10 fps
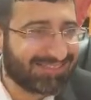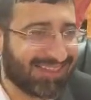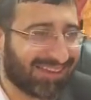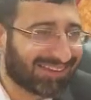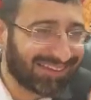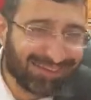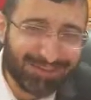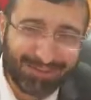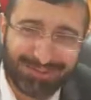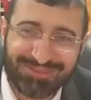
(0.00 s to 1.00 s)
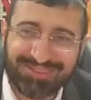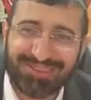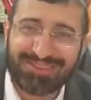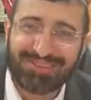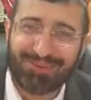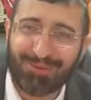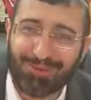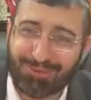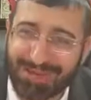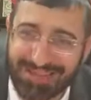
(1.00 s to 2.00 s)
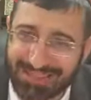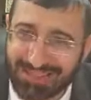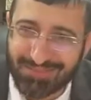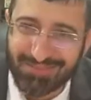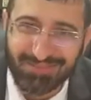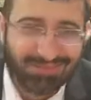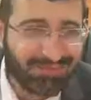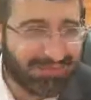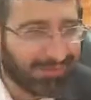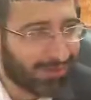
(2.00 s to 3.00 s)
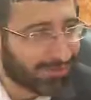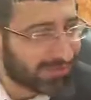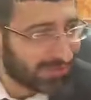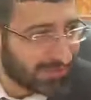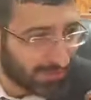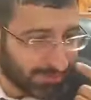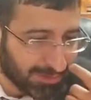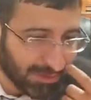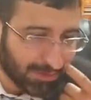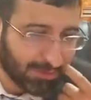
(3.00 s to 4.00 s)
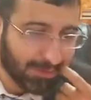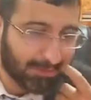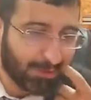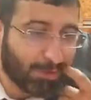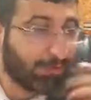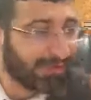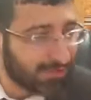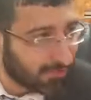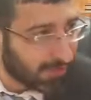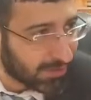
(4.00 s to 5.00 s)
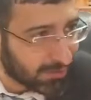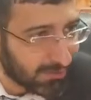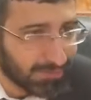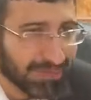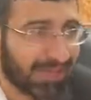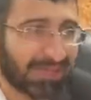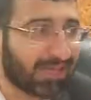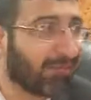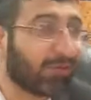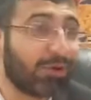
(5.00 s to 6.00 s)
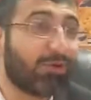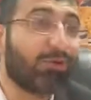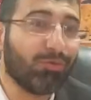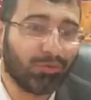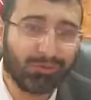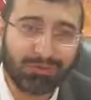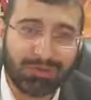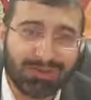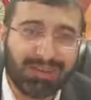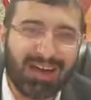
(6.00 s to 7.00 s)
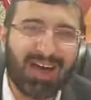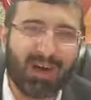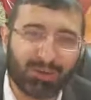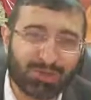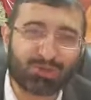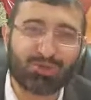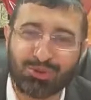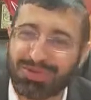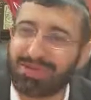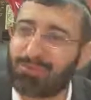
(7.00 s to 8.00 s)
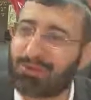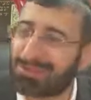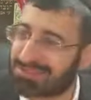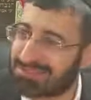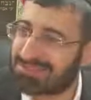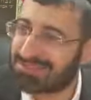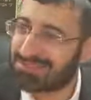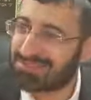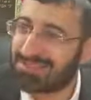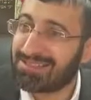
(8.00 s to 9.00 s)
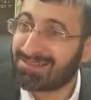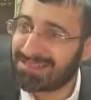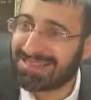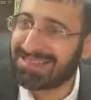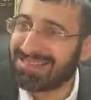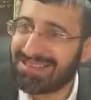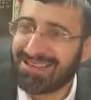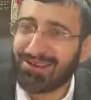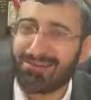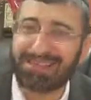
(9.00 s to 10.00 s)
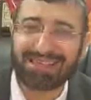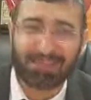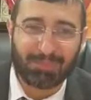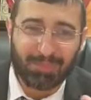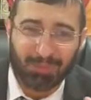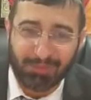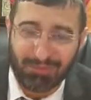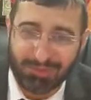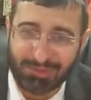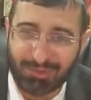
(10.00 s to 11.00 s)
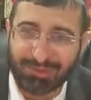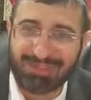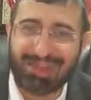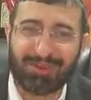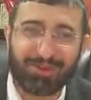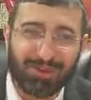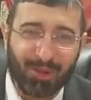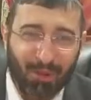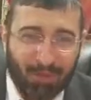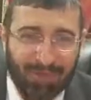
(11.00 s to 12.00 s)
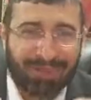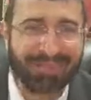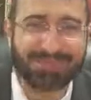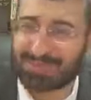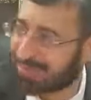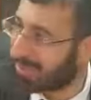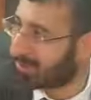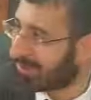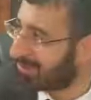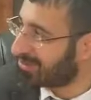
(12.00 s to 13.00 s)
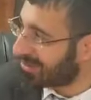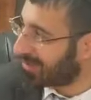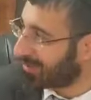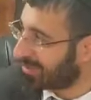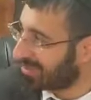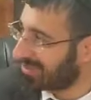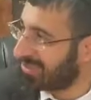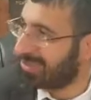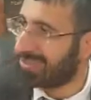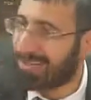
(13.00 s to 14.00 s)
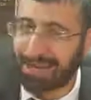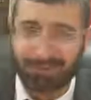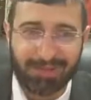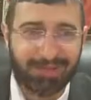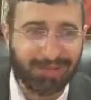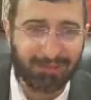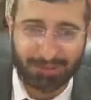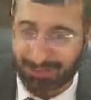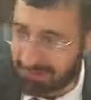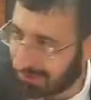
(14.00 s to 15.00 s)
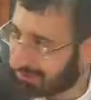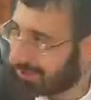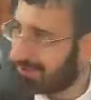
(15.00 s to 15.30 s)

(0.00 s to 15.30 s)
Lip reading: I'll tell you, all my life, I was listening to Birkat Kohanim, knowing its value, but I never knew how strong it was. Today, we'll get a beautiful story and we'll open this Birkat Kohanim secrets and we'll conclude with that.